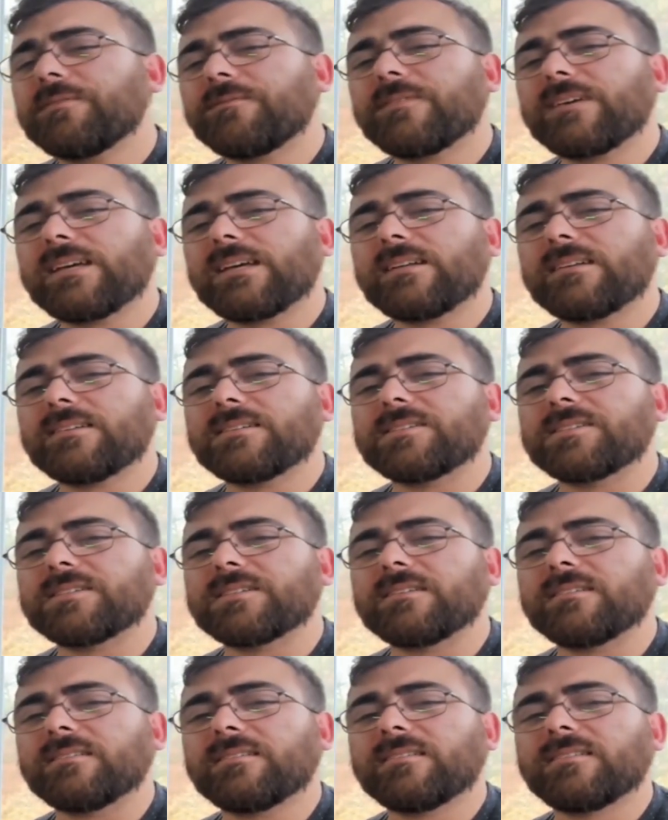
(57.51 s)

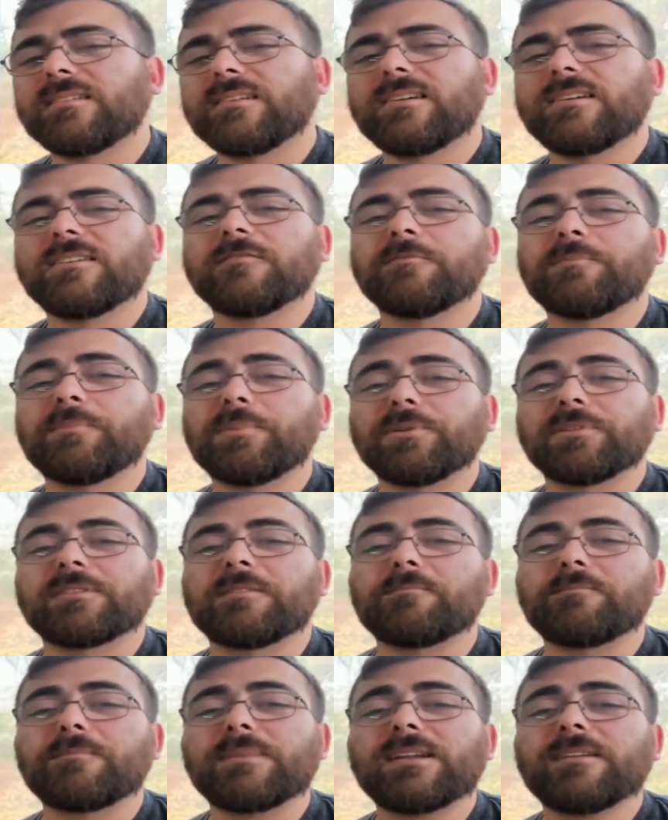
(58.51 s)
advantages of both
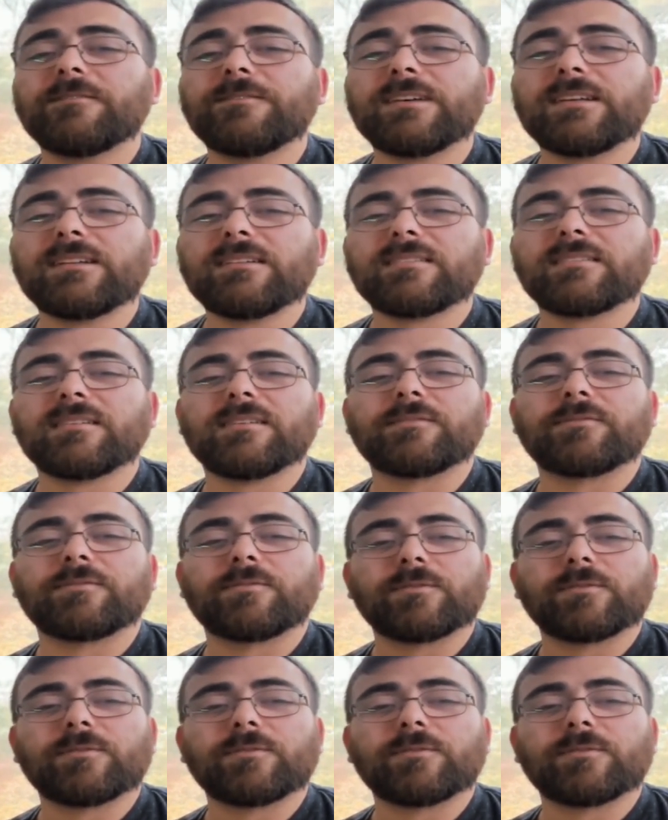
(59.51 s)
the benefits of